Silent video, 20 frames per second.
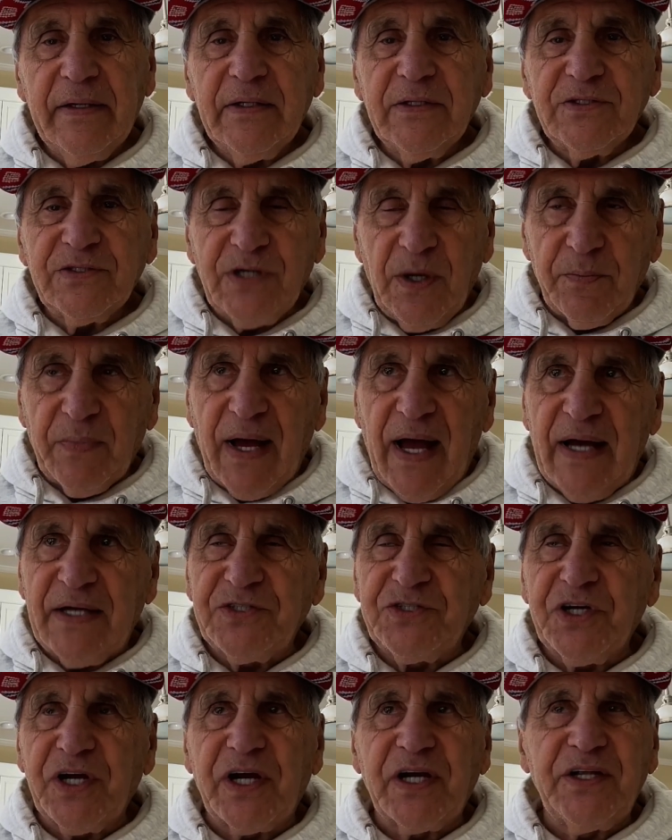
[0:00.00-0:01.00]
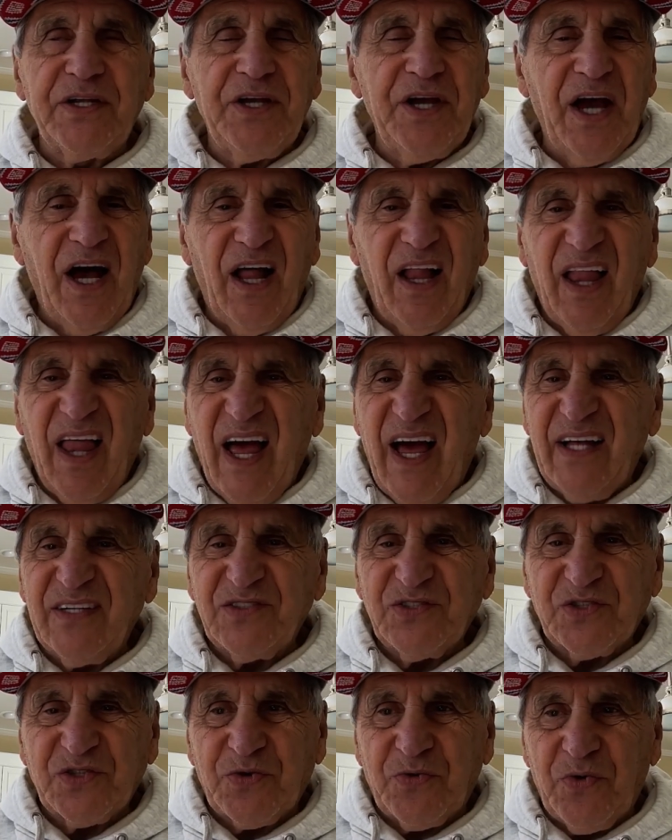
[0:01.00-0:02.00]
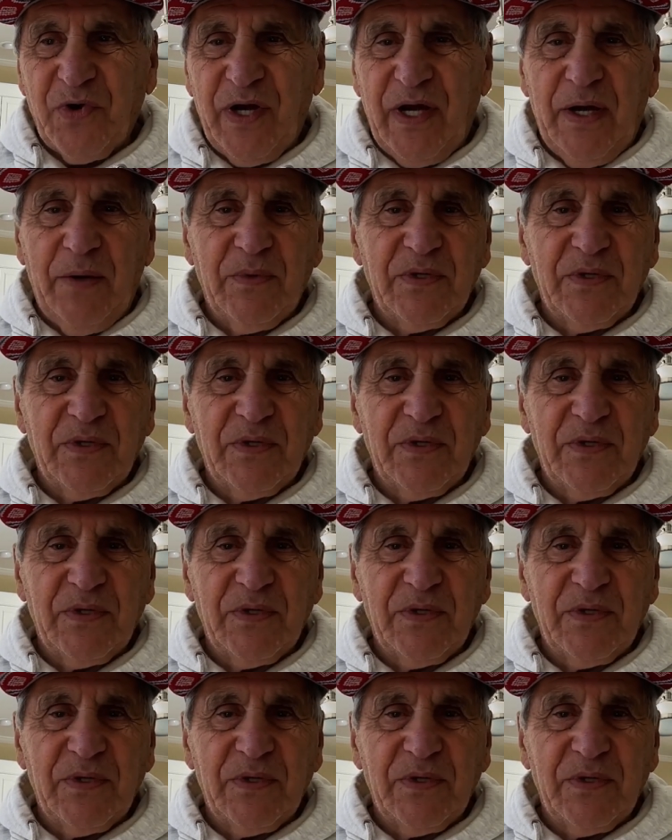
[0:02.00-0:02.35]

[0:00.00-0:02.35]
Some guys you can yell at and scream,